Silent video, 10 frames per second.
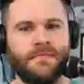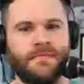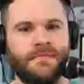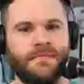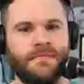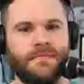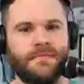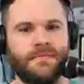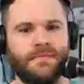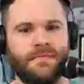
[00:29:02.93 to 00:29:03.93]

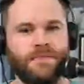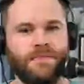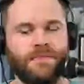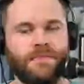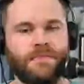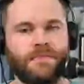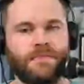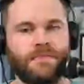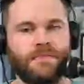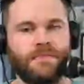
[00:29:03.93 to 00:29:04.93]

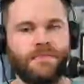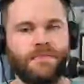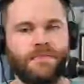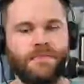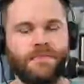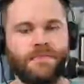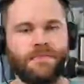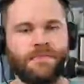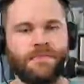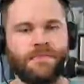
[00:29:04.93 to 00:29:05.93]

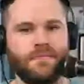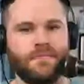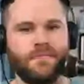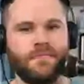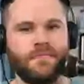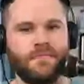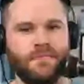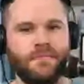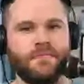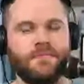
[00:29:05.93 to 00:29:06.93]

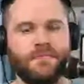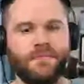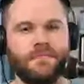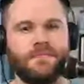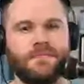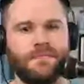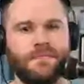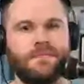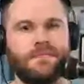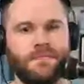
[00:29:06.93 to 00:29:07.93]

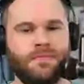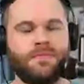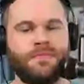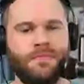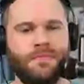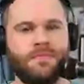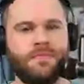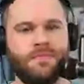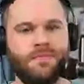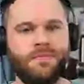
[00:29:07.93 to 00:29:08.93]

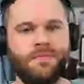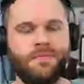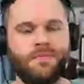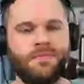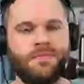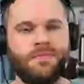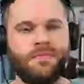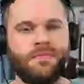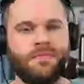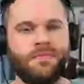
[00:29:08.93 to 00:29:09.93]

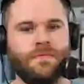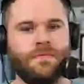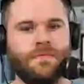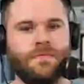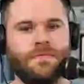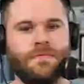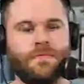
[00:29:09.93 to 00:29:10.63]
No words are spoken by the person on screen.